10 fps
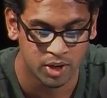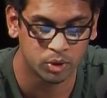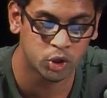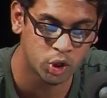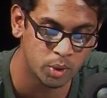
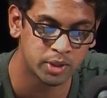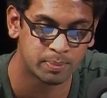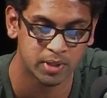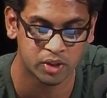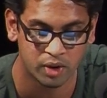You'll choose to
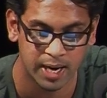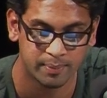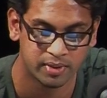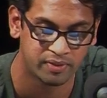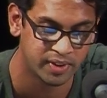
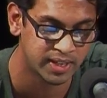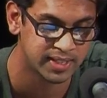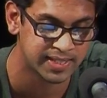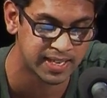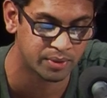prescribe to
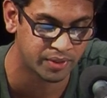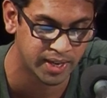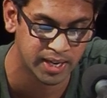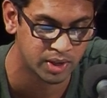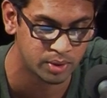figures out
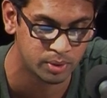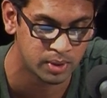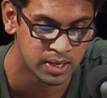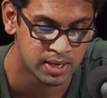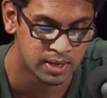there who
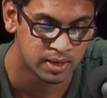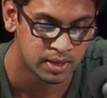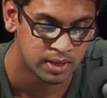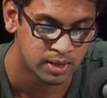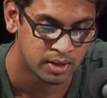
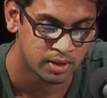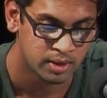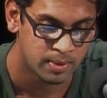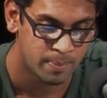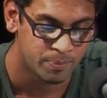
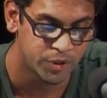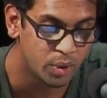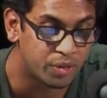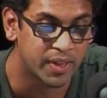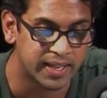
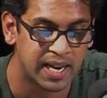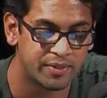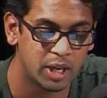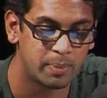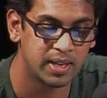you think
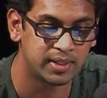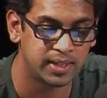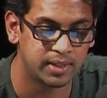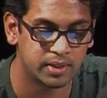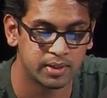have the
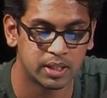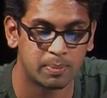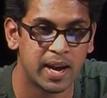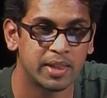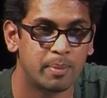ability to
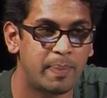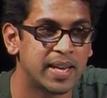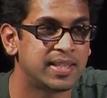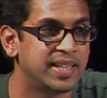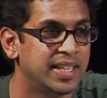inspire the
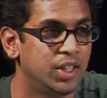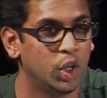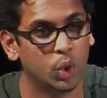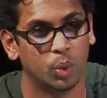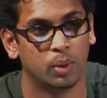best in
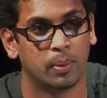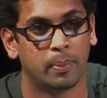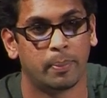you.